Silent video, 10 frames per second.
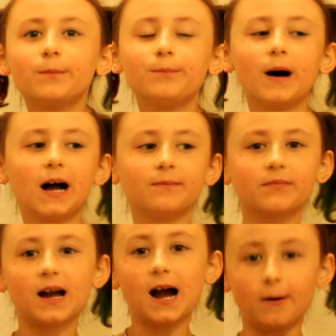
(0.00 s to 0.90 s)

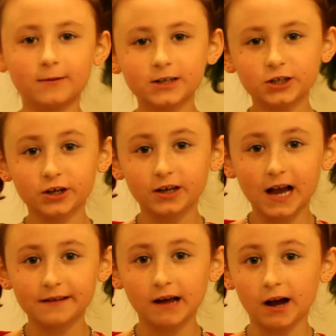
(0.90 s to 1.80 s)
But I want to show you
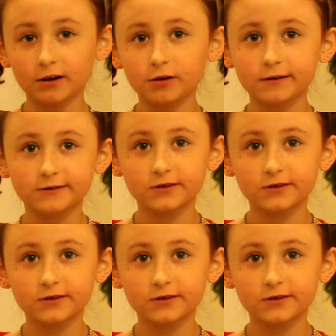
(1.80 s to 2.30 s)
guys how you can